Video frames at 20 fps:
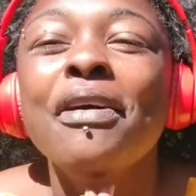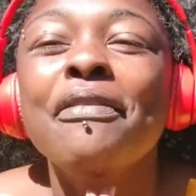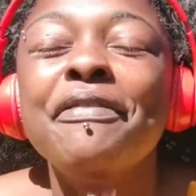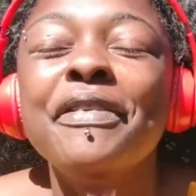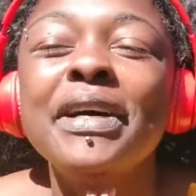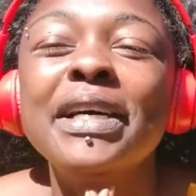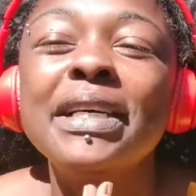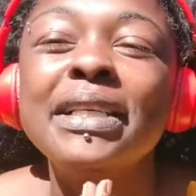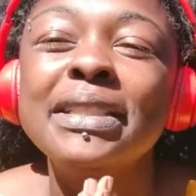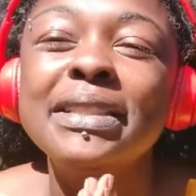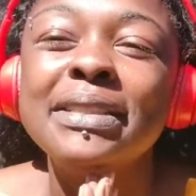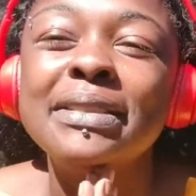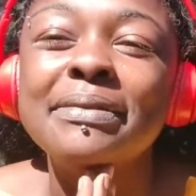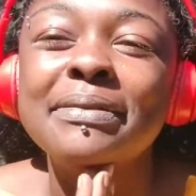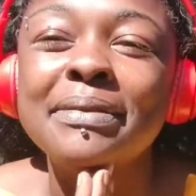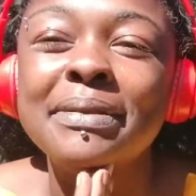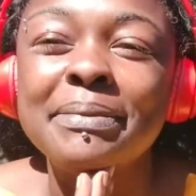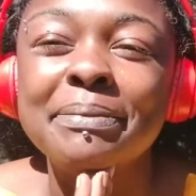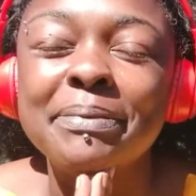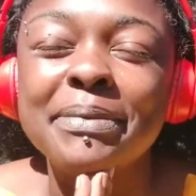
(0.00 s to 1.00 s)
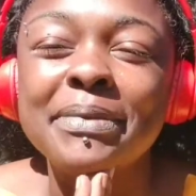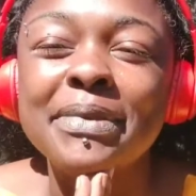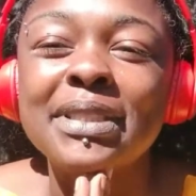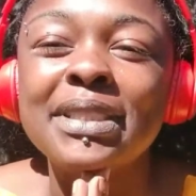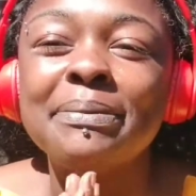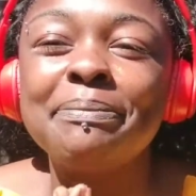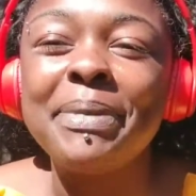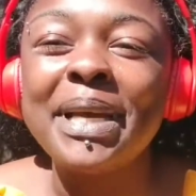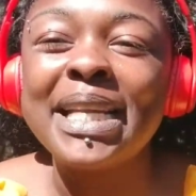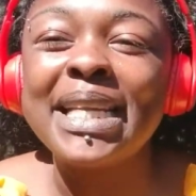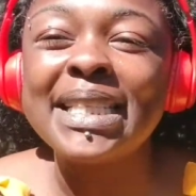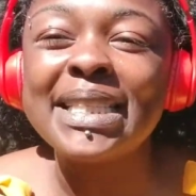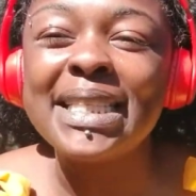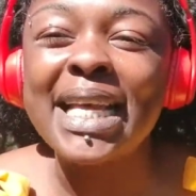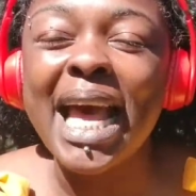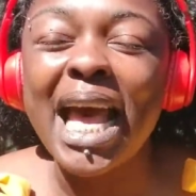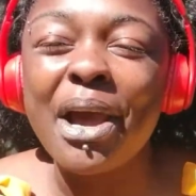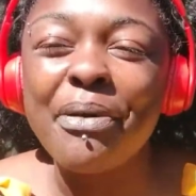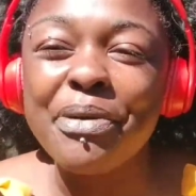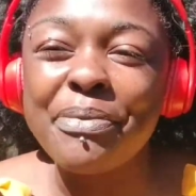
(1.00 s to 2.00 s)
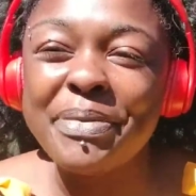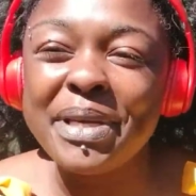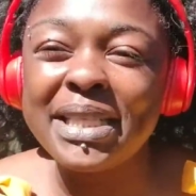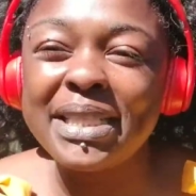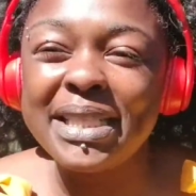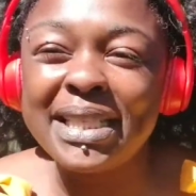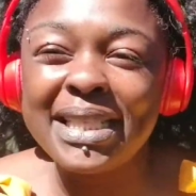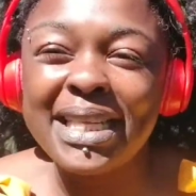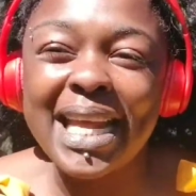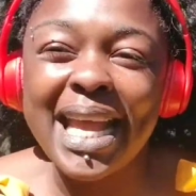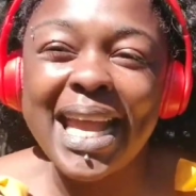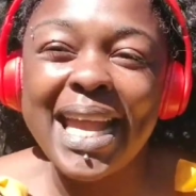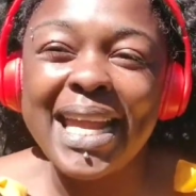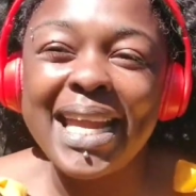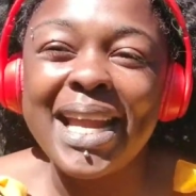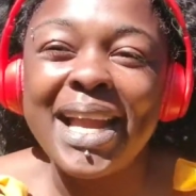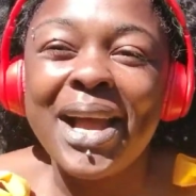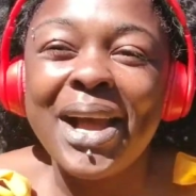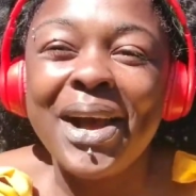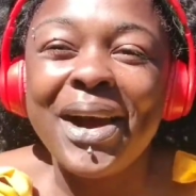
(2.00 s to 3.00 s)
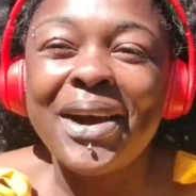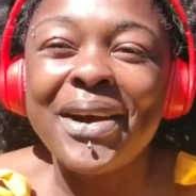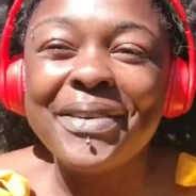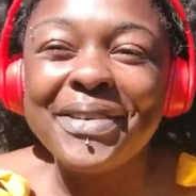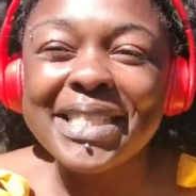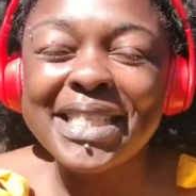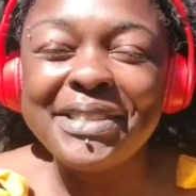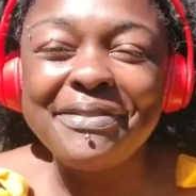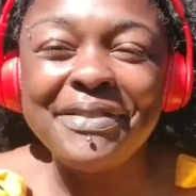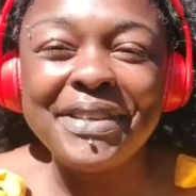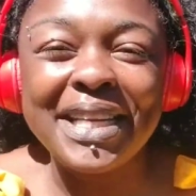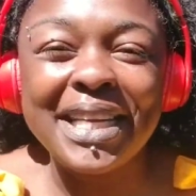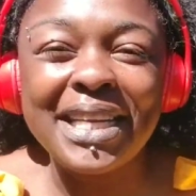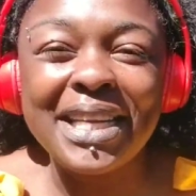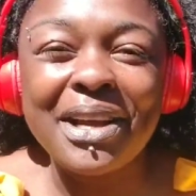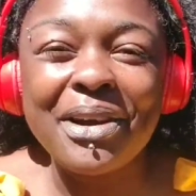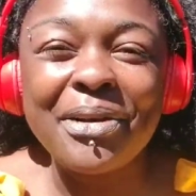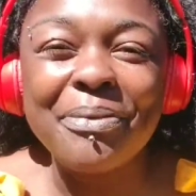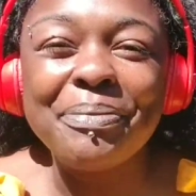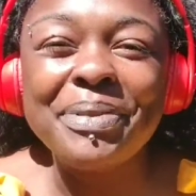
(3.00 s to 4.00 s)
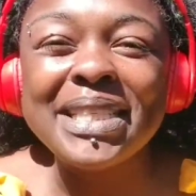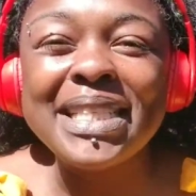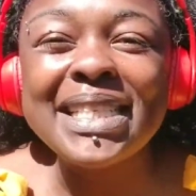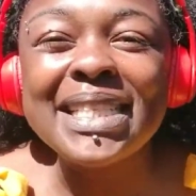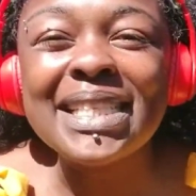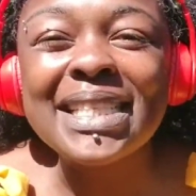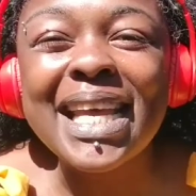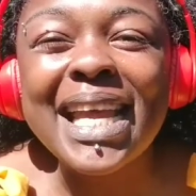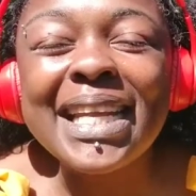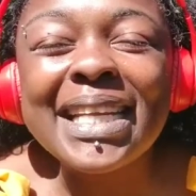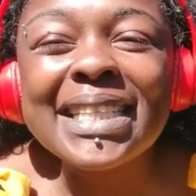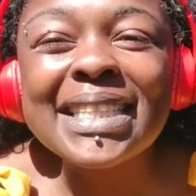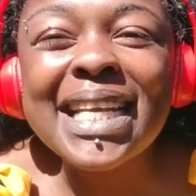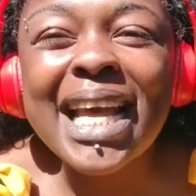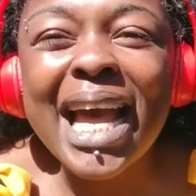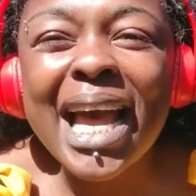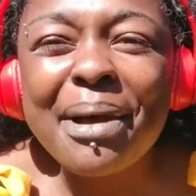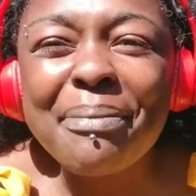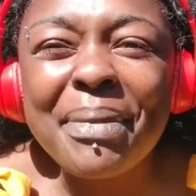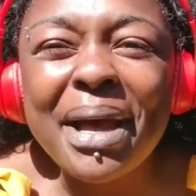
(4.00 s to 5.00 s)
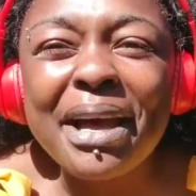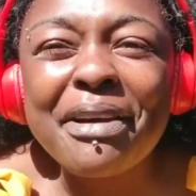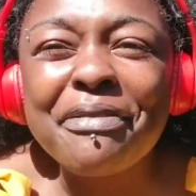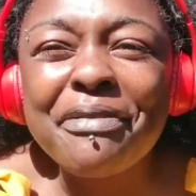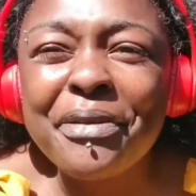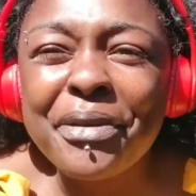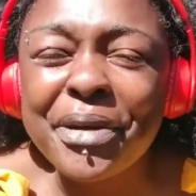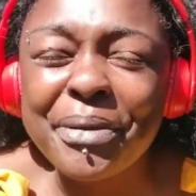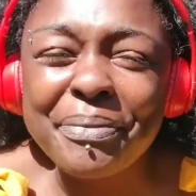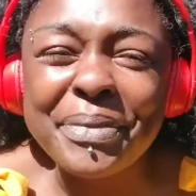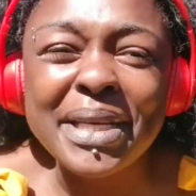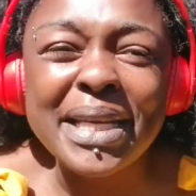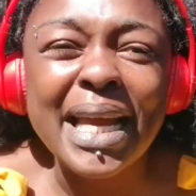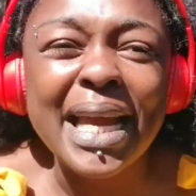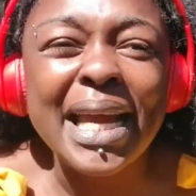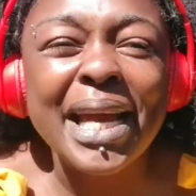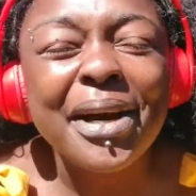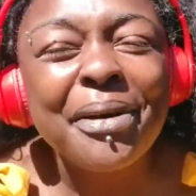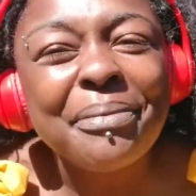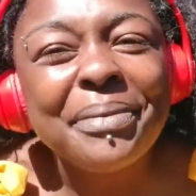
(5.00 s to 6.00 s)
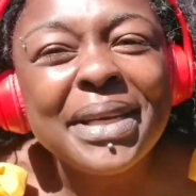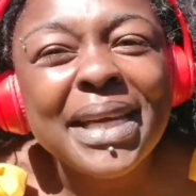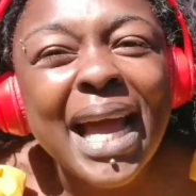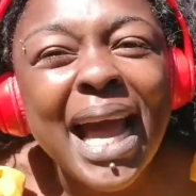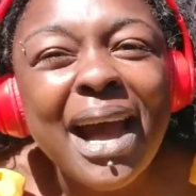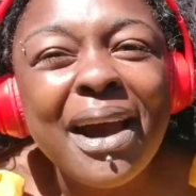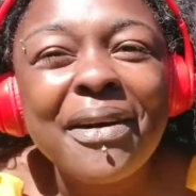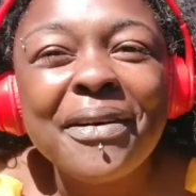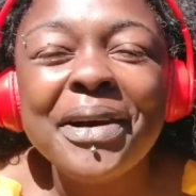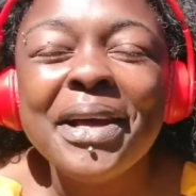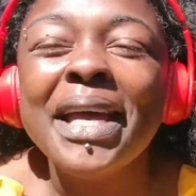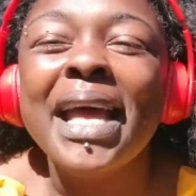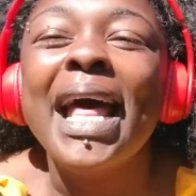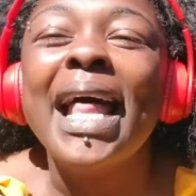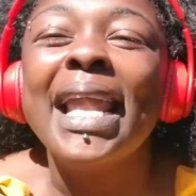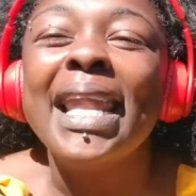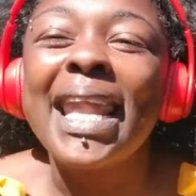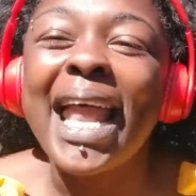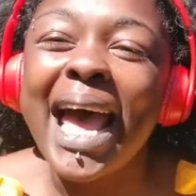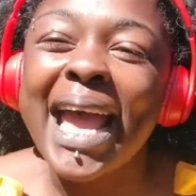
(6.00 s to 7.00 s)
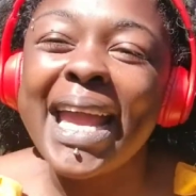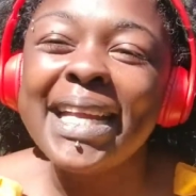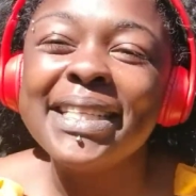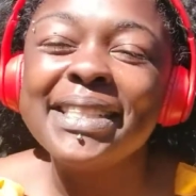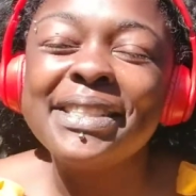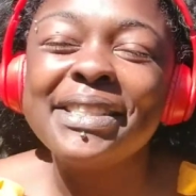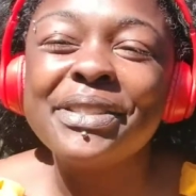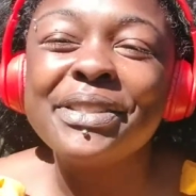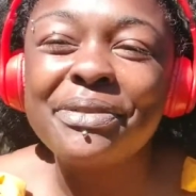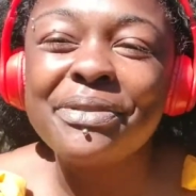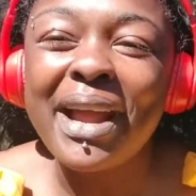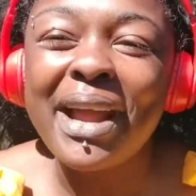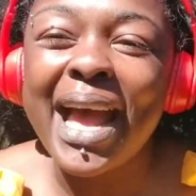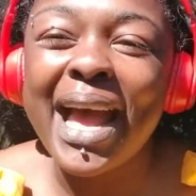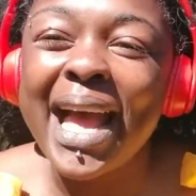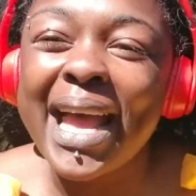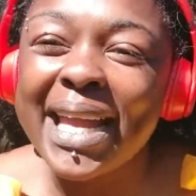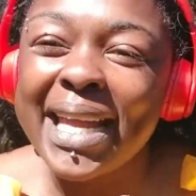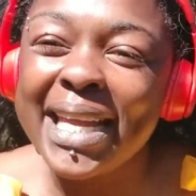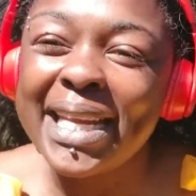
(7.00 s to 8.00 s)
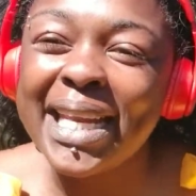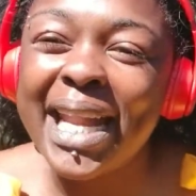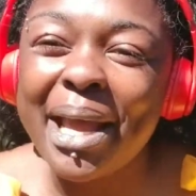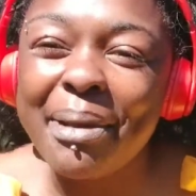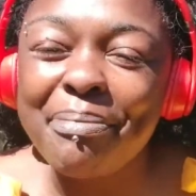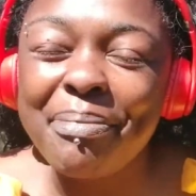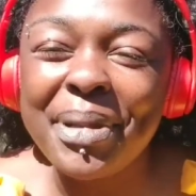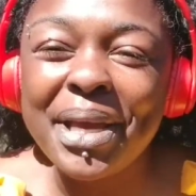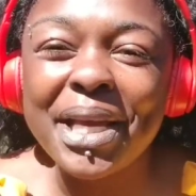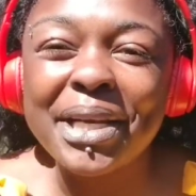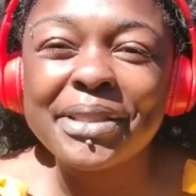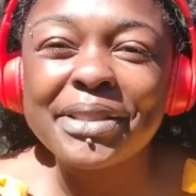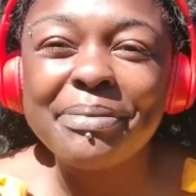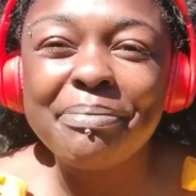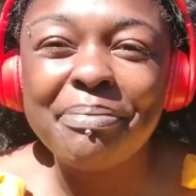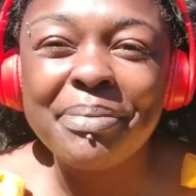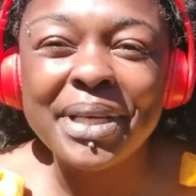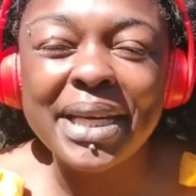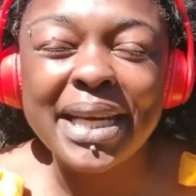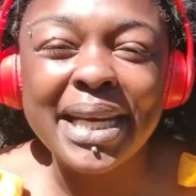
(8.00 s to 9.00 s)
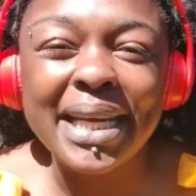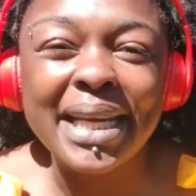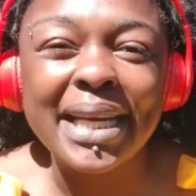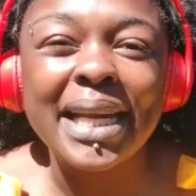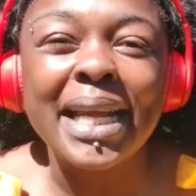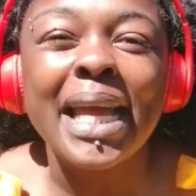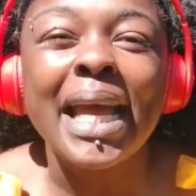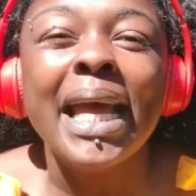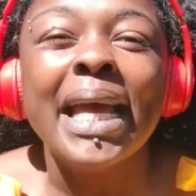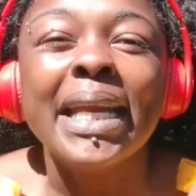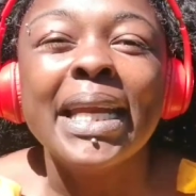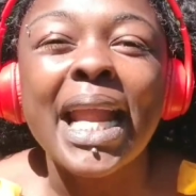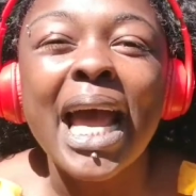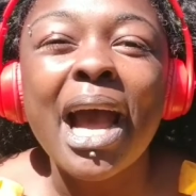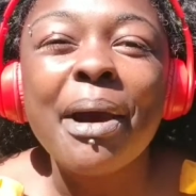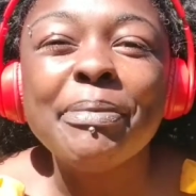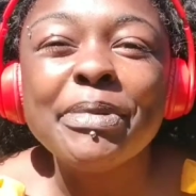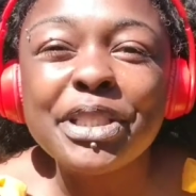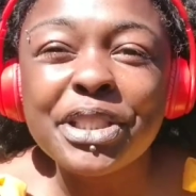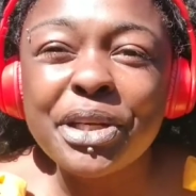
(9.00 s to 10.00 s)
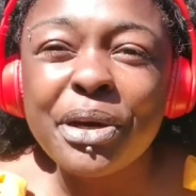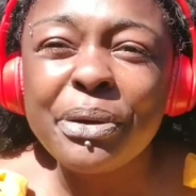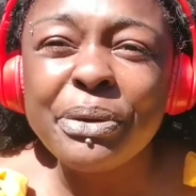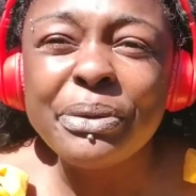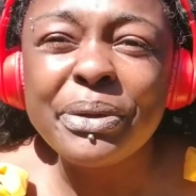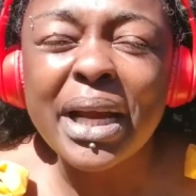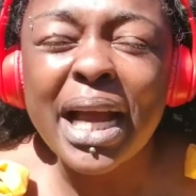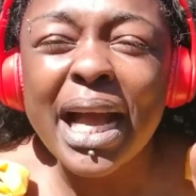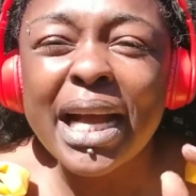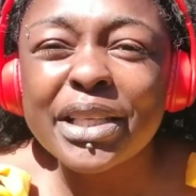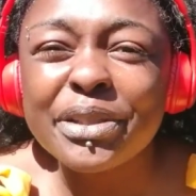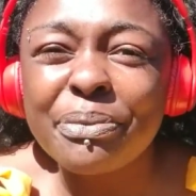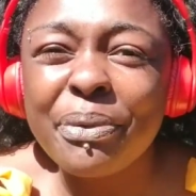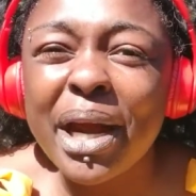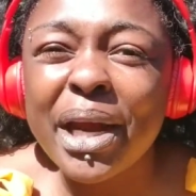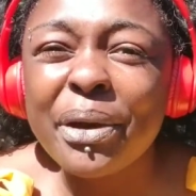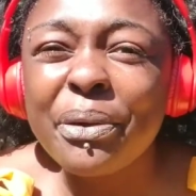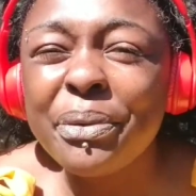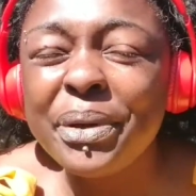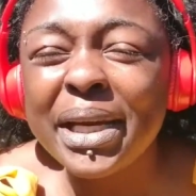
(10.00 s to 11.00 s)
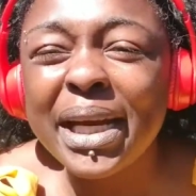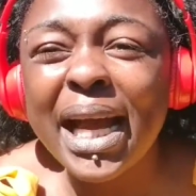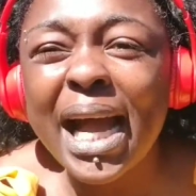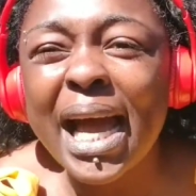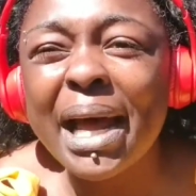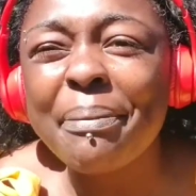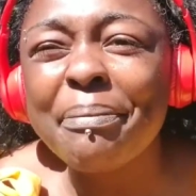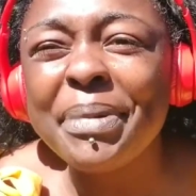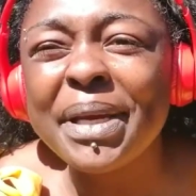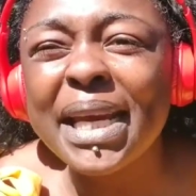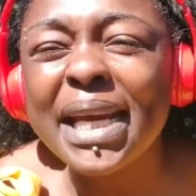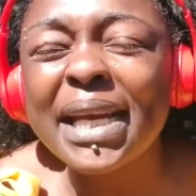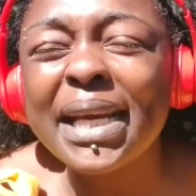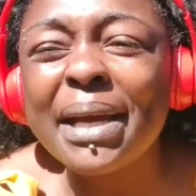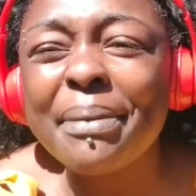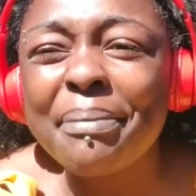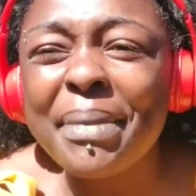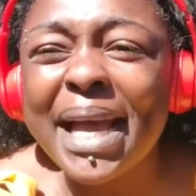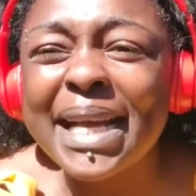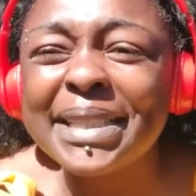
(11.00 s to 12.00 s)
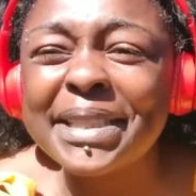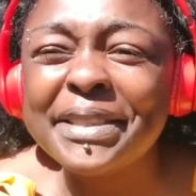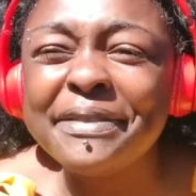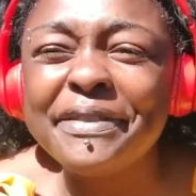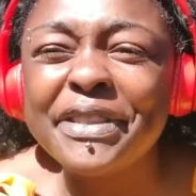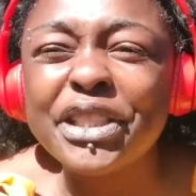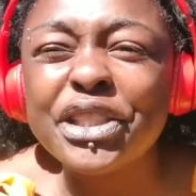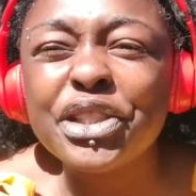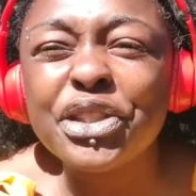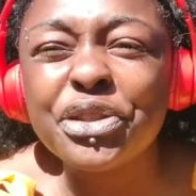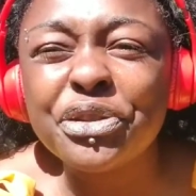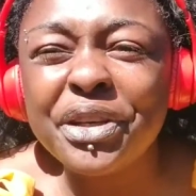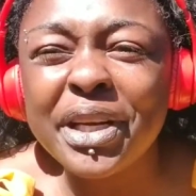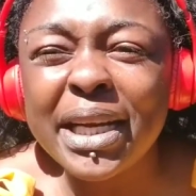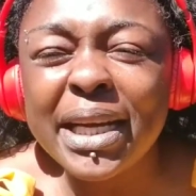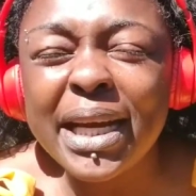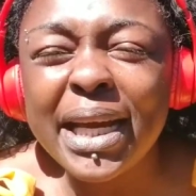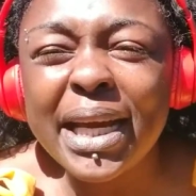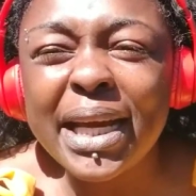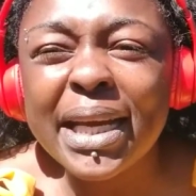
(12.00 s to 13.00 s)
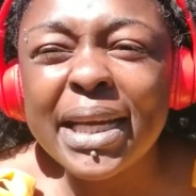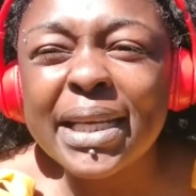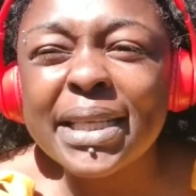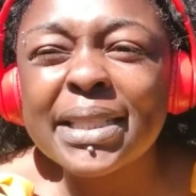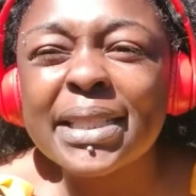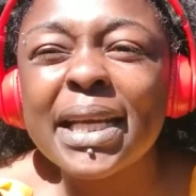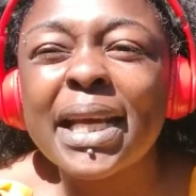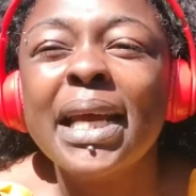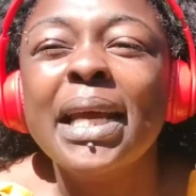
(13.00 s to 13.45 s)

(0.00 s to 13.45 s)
for spending time with me today on this video. Please take the time out for me and help me out. Like, subscribe, hit that bell button. Now I'm gonna show you guys right quick how big and massive this tree is,